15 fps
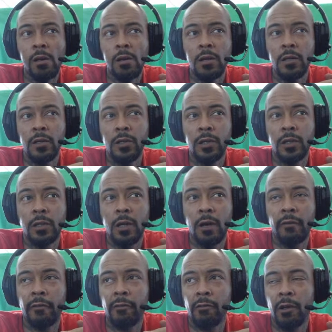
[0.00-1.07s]
You just
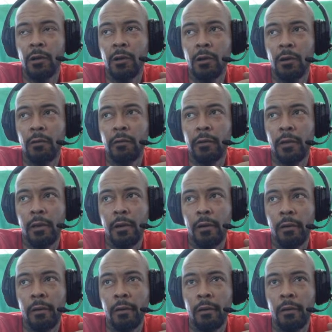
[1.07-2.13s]
have a regular account.